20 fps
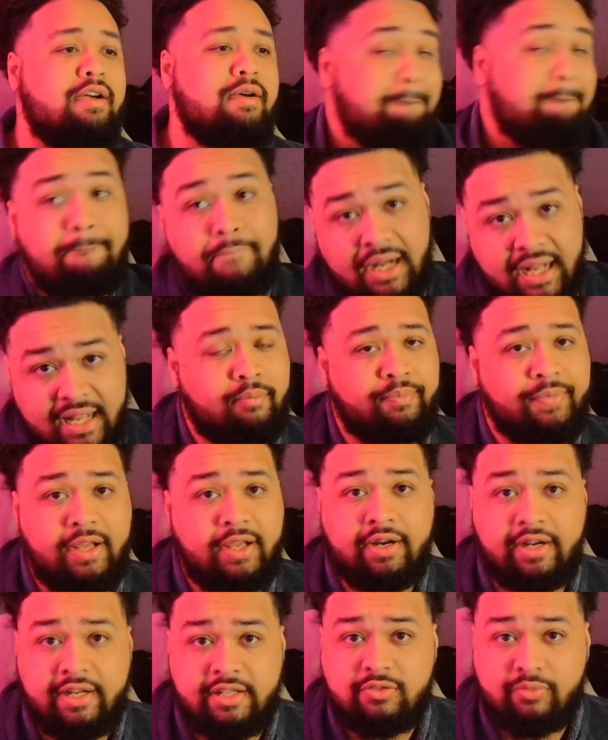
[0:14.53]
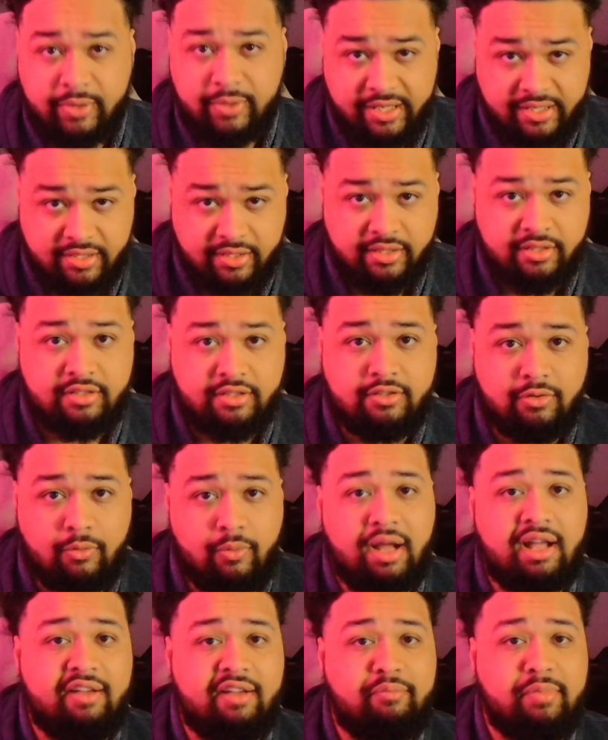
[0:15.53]
But there is reasons to
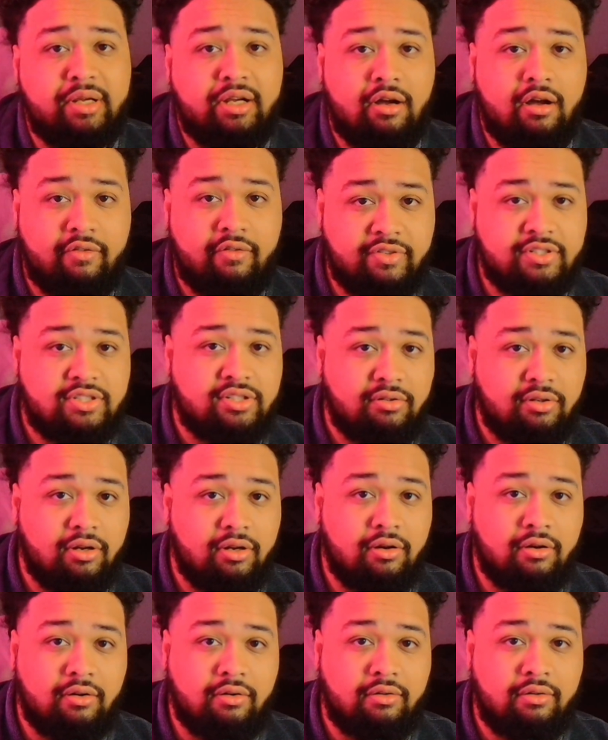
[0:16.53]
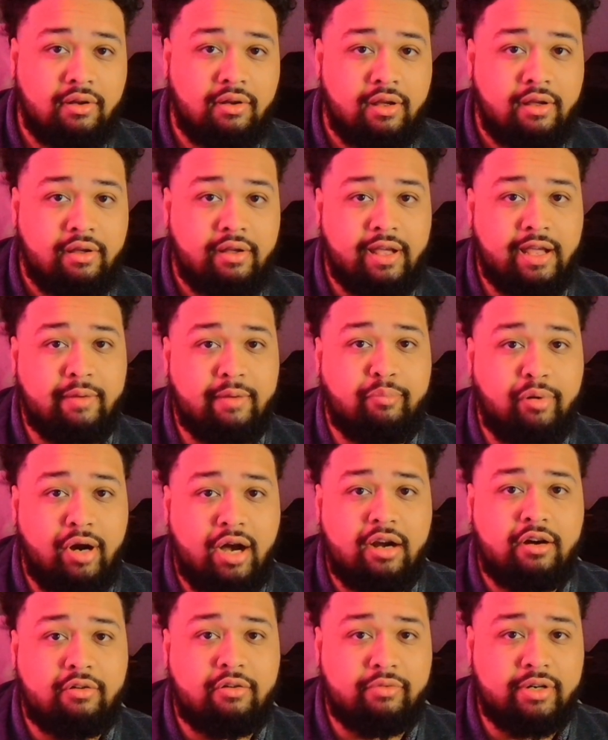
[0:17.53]
why I've been gone for so long. And
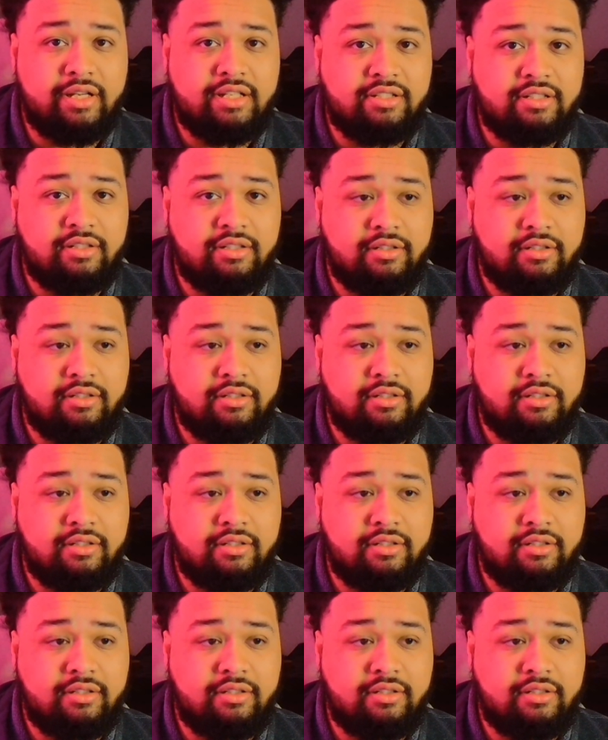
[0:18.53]
part of the reason